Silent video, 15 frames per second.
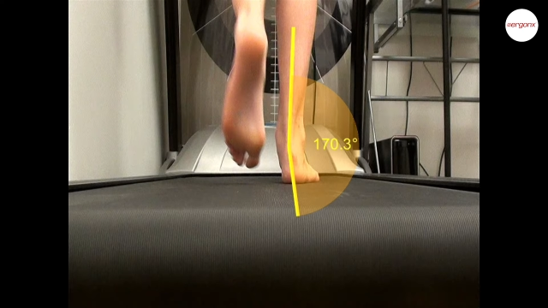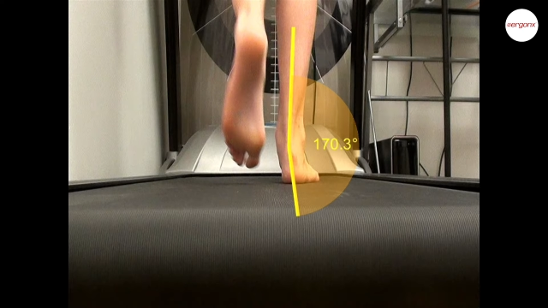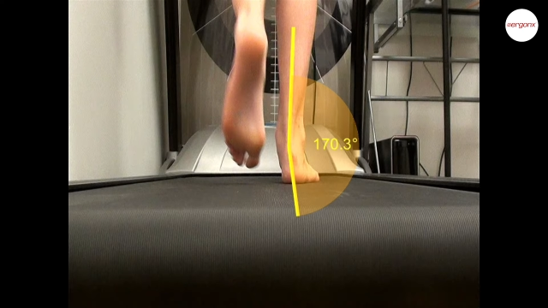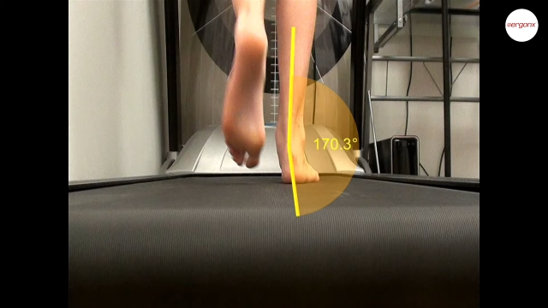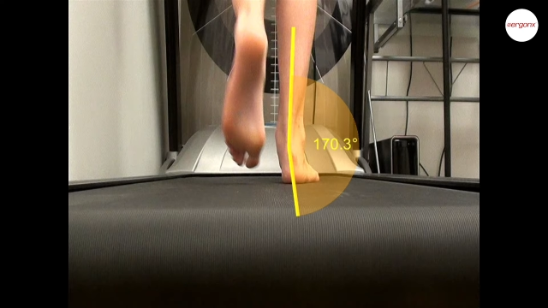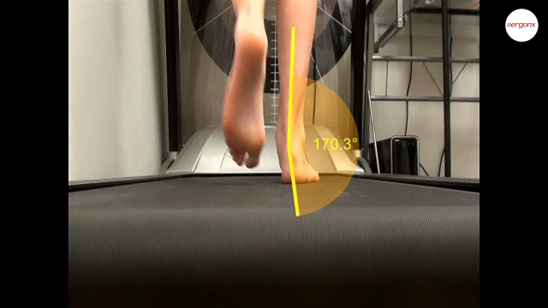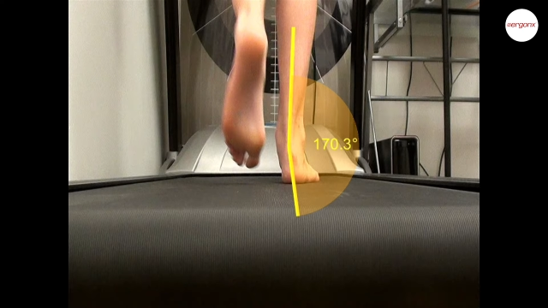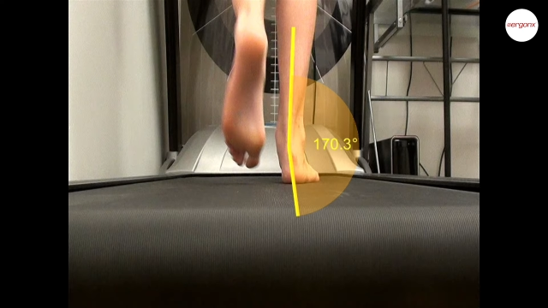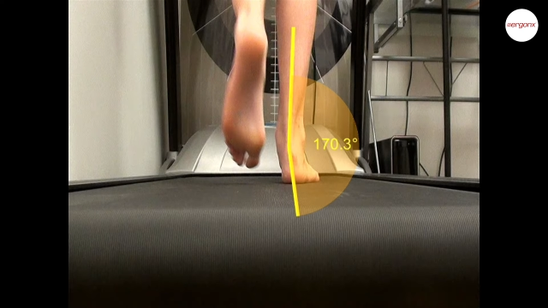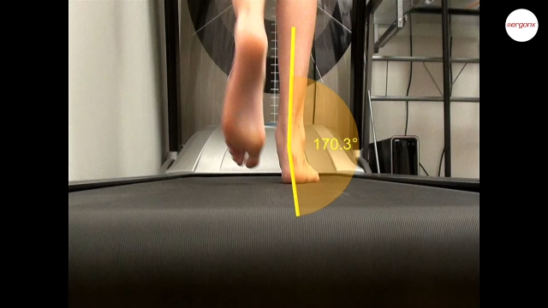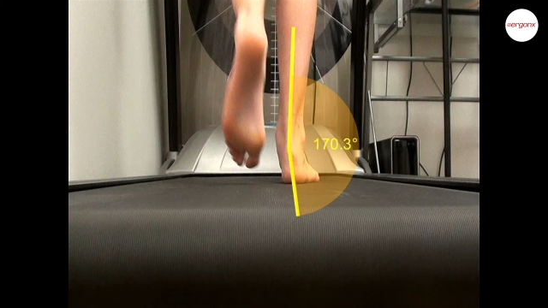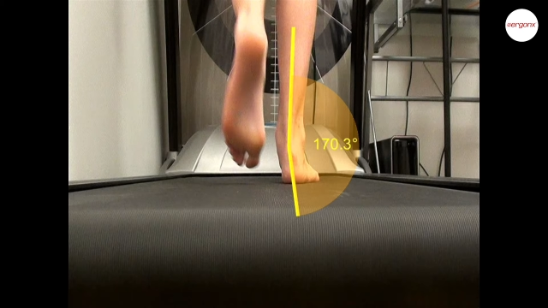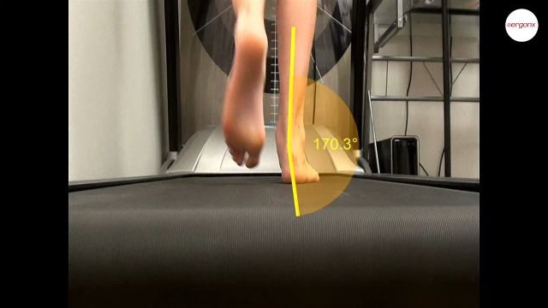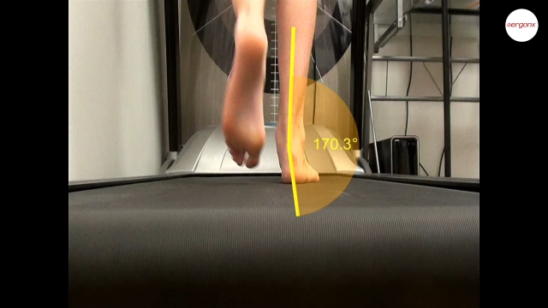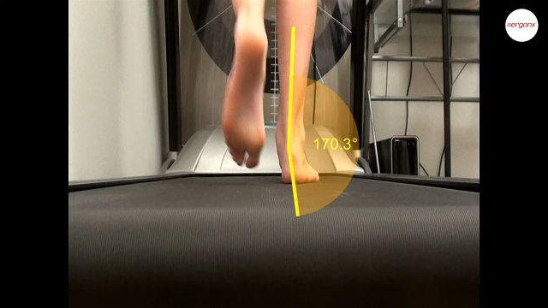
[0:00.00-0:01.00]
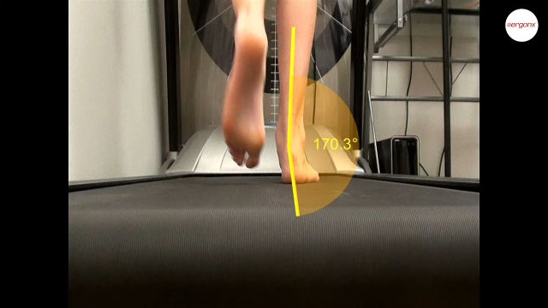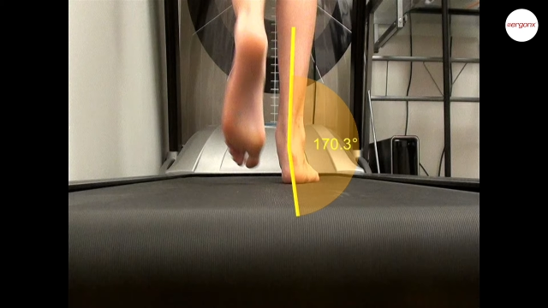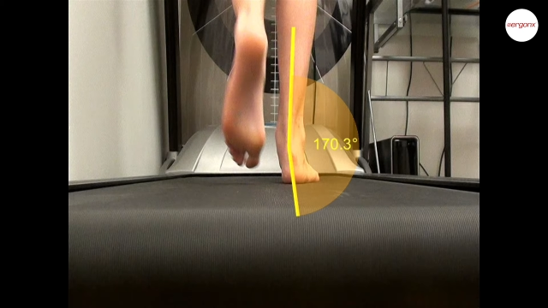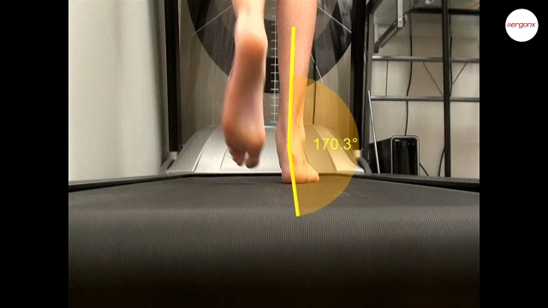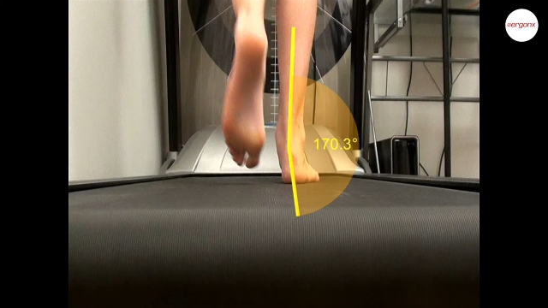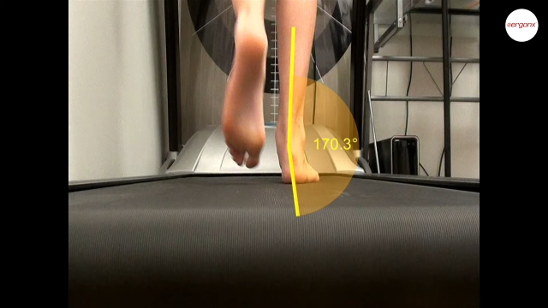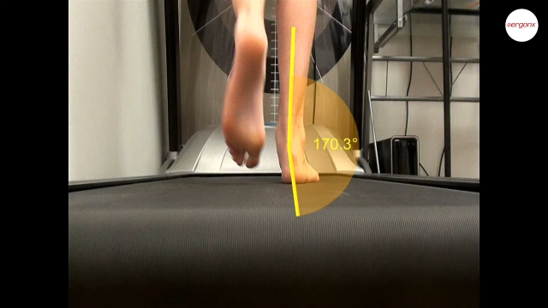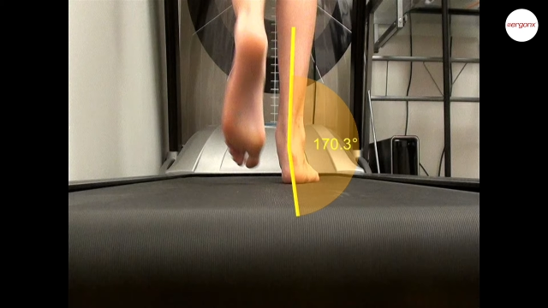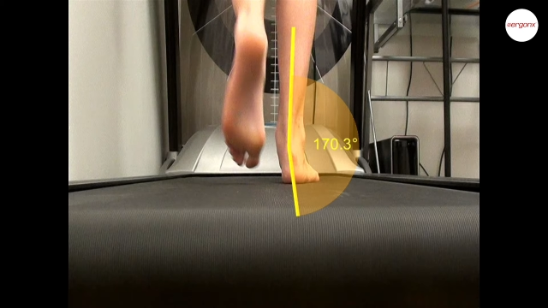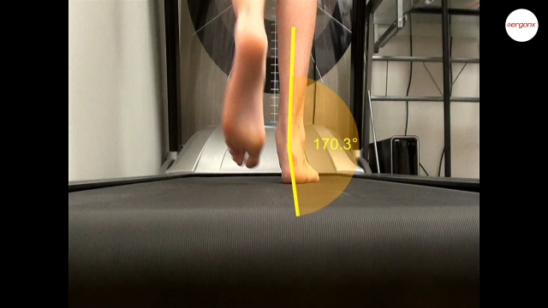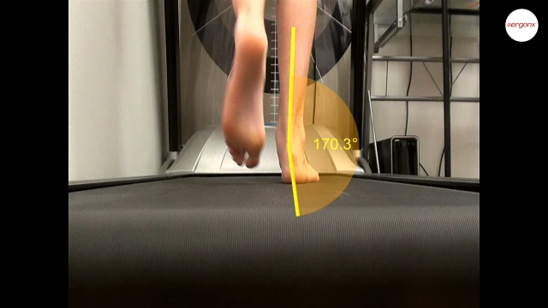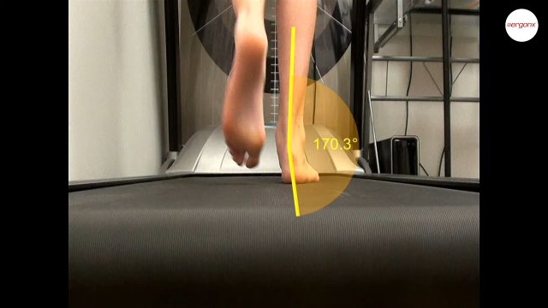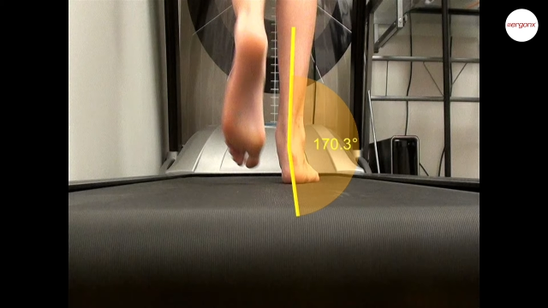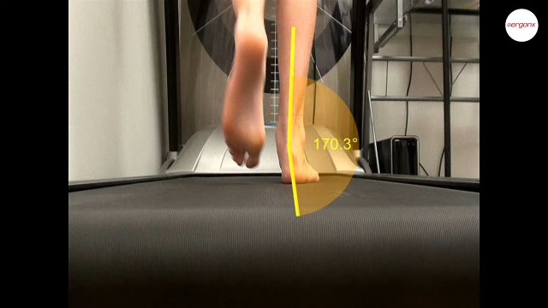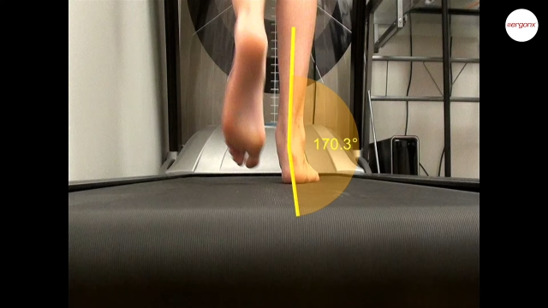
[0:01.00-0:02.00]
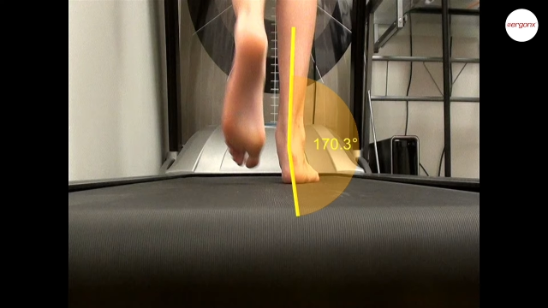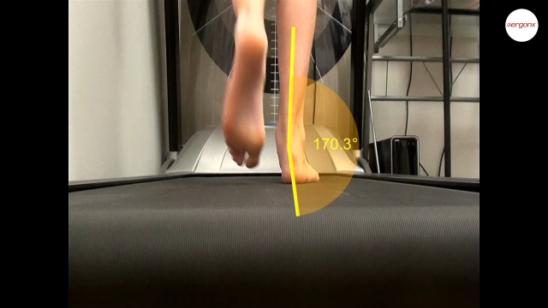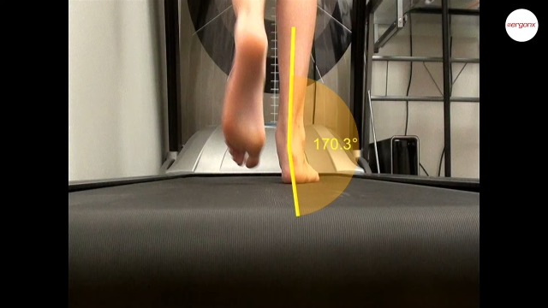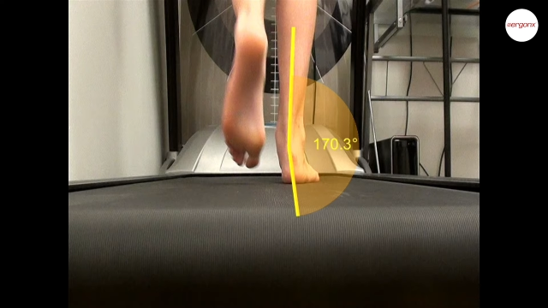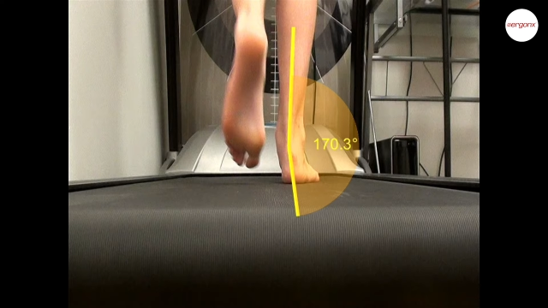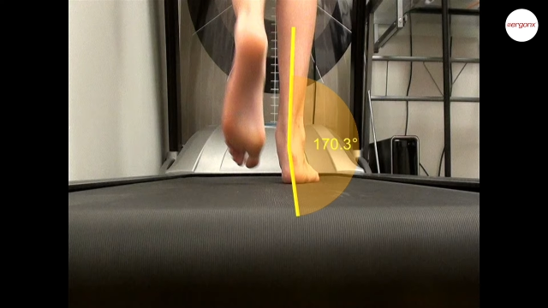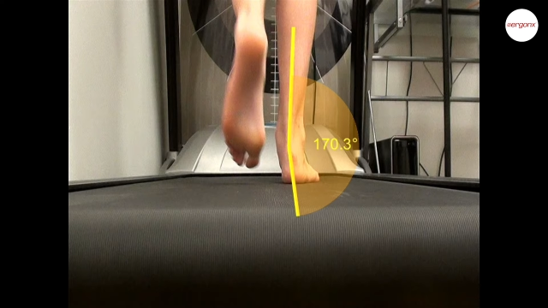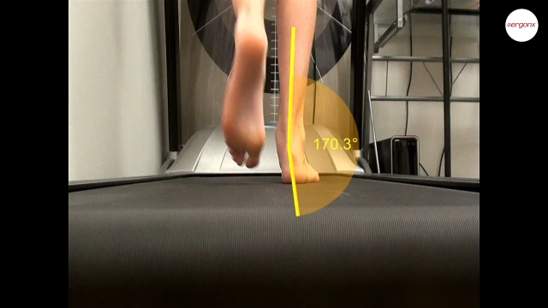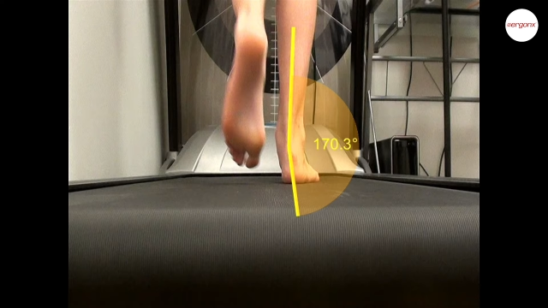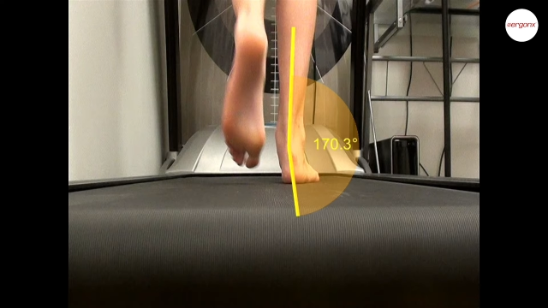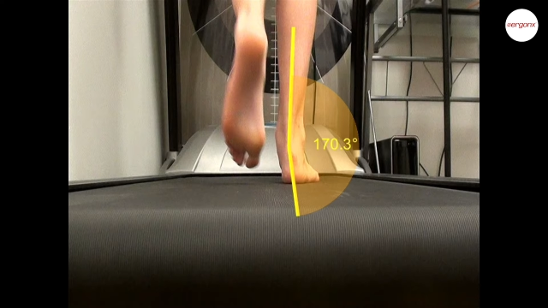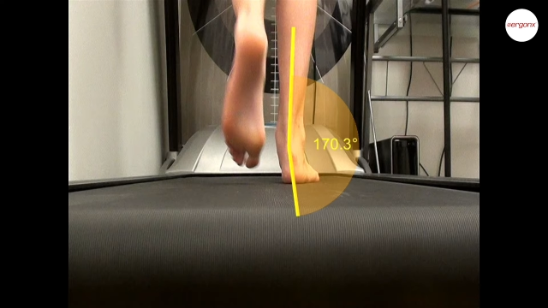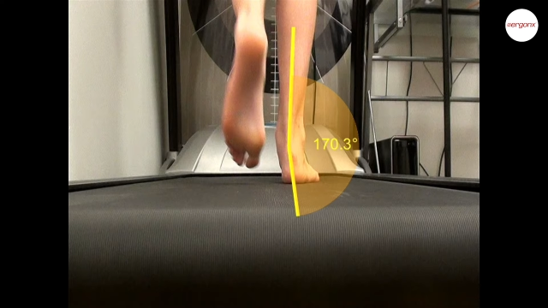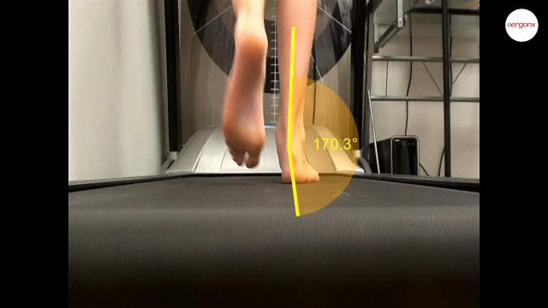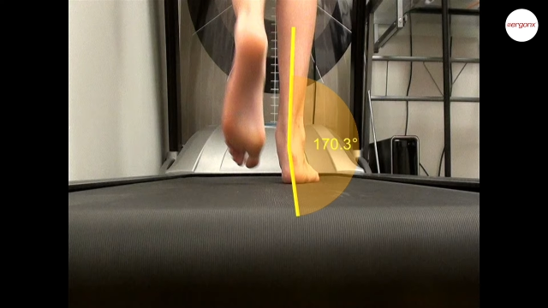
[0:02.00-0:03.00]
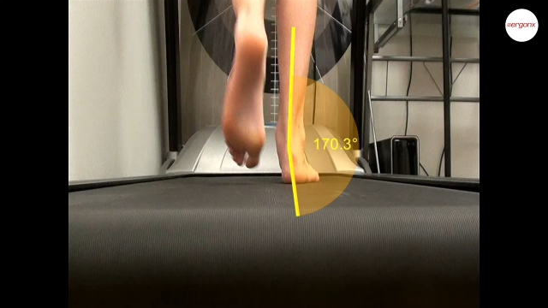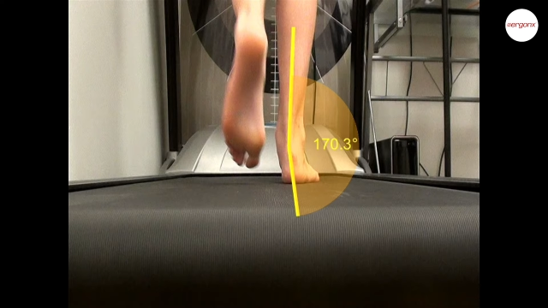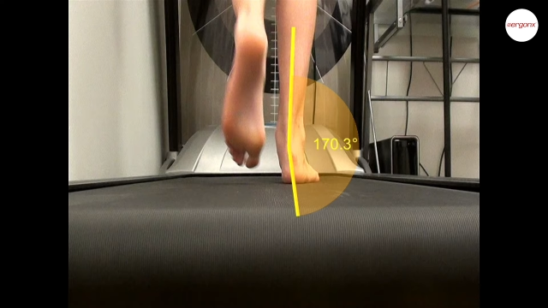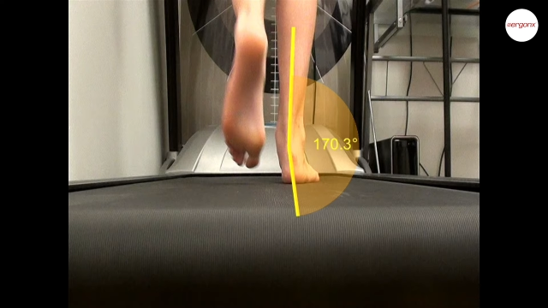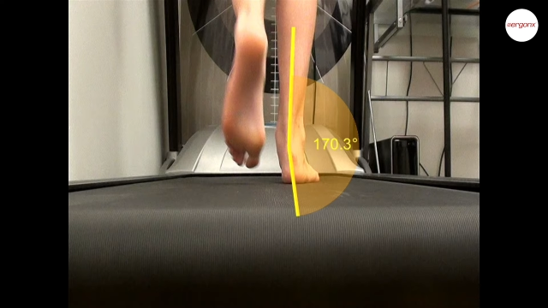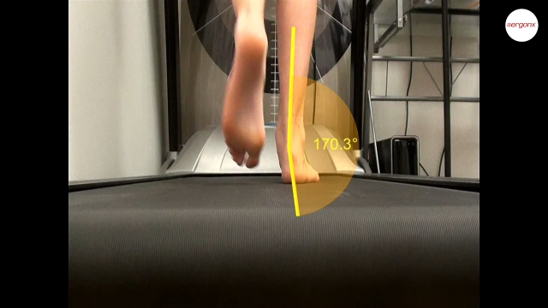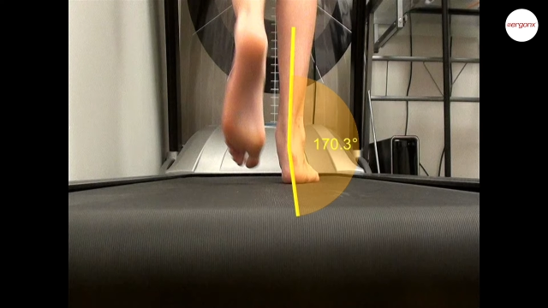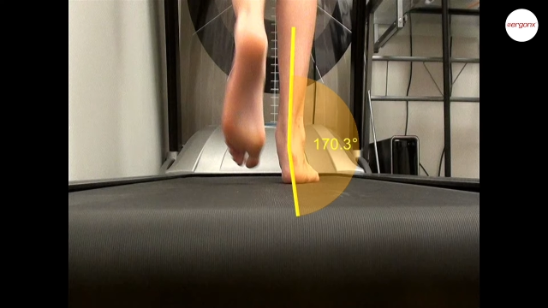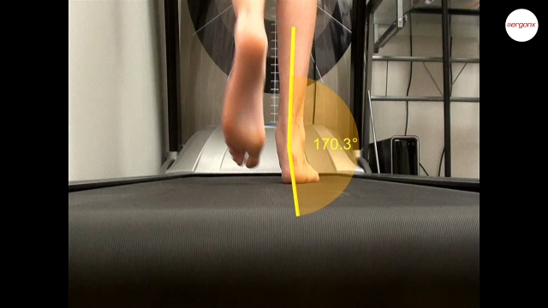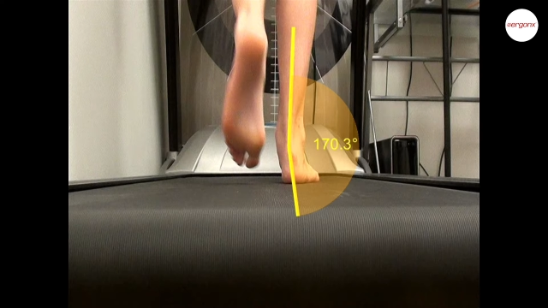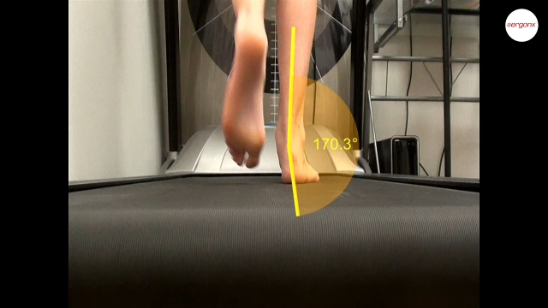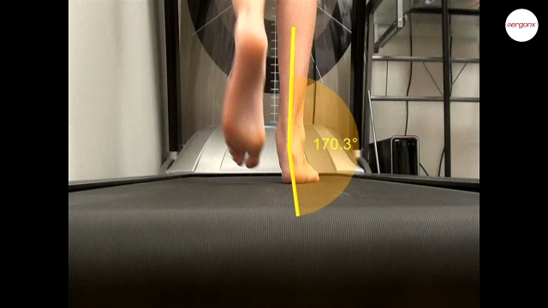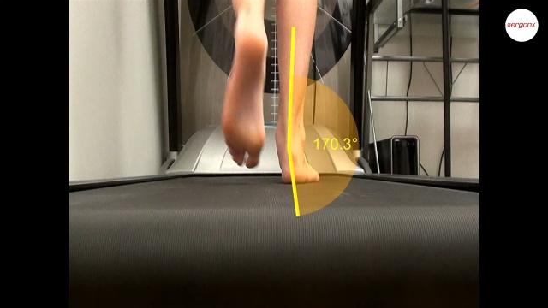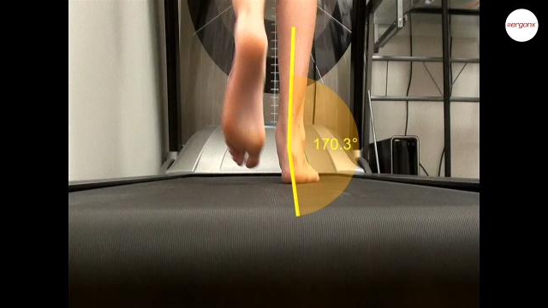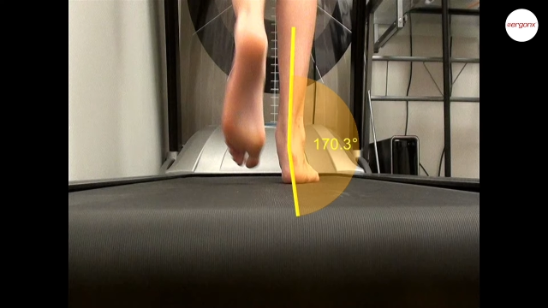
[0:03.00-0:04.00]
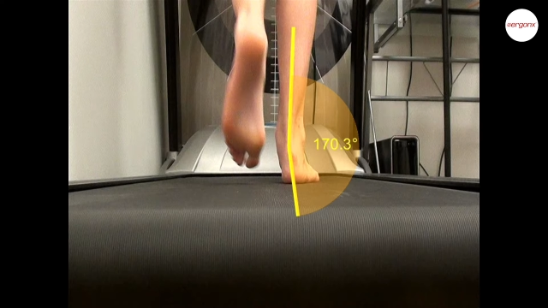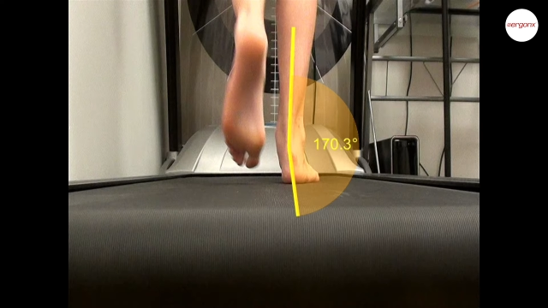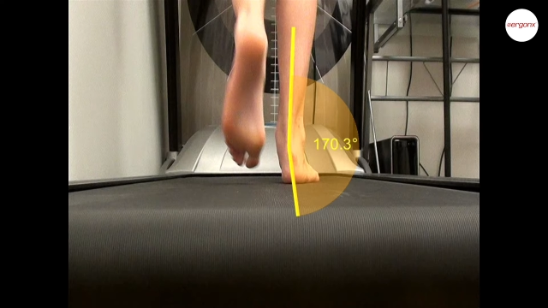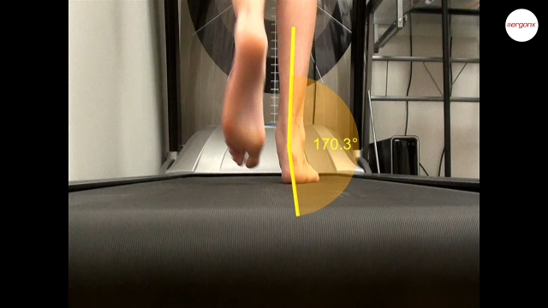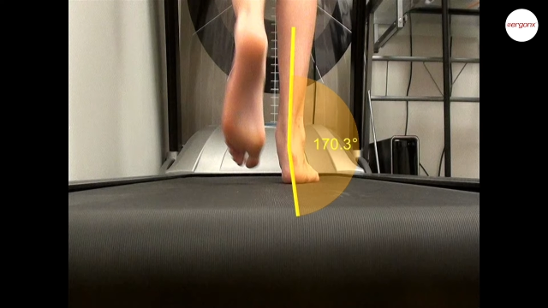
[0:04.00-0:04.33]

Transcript: Nobody's mouth can be seen.